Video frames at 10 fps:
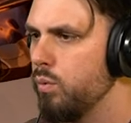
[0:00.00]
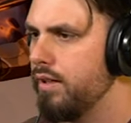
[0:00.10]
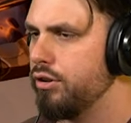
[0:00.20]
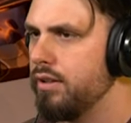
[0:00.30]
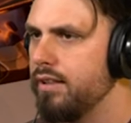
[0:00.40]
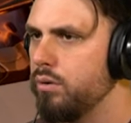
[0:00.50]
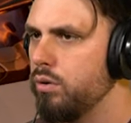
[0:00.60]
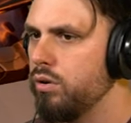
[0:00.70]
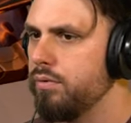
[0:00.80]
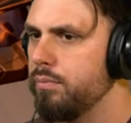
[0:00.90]
Actually get
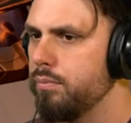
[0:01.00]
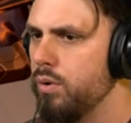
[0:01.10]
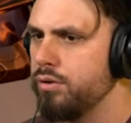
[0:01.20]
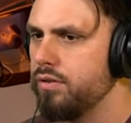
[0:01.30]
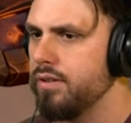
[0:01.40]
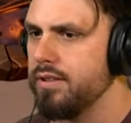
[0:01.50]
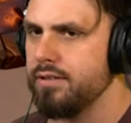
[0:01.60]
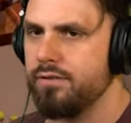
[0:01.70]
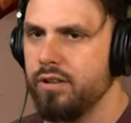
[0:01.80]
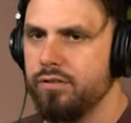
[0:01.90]
all of most of
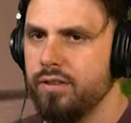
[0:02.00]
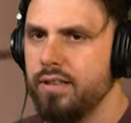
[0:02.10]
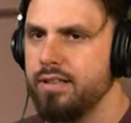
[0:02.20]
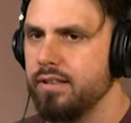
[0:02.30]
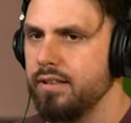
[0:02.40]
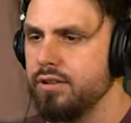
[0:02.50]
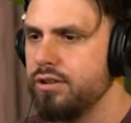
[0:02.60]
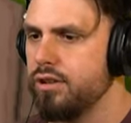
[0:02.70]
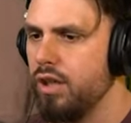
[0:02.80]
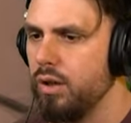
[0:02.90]
these fairly fairly easily.
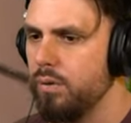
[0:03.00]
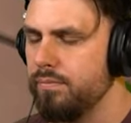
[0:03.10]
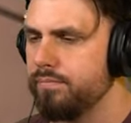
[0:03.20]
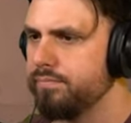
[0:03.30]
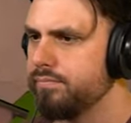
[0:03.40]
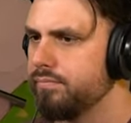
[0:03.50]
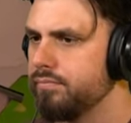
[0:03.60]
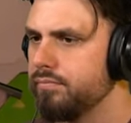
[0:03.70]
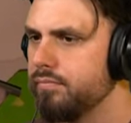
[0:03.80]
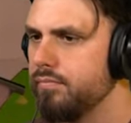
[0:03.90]
So
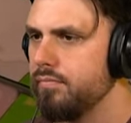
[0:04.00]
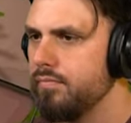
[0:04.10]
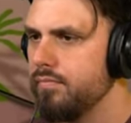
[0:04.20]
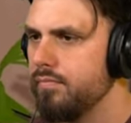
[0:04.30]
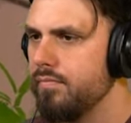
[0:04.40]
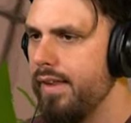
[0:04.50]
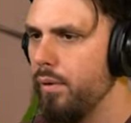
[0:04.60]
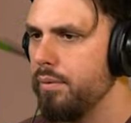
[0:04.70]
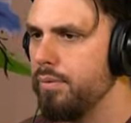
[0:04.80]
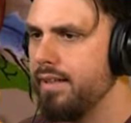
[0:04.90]
now
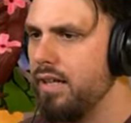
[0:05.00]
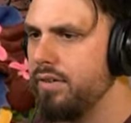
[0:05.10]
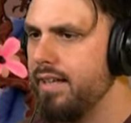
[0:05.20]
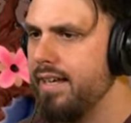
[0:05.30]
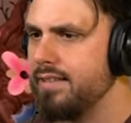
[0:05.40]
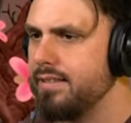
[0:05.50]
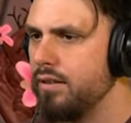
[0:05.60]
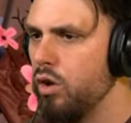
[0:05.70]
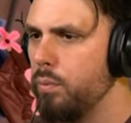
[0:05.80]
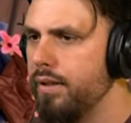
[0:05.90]
we can break down these!
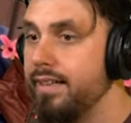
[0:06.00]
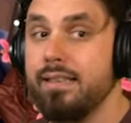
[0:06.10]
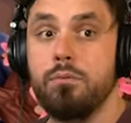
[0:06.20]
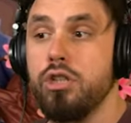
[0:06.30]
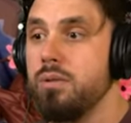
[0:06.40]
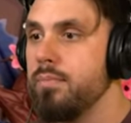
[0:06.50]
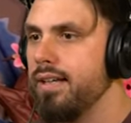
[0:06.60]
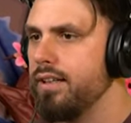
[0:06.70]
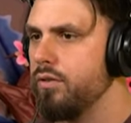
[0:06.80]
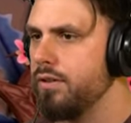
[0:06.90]
Hopefully get some sheet
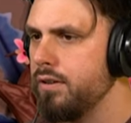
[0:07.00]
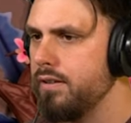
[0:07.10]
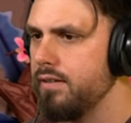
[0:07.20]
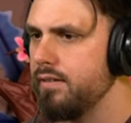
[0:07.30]
metal in return.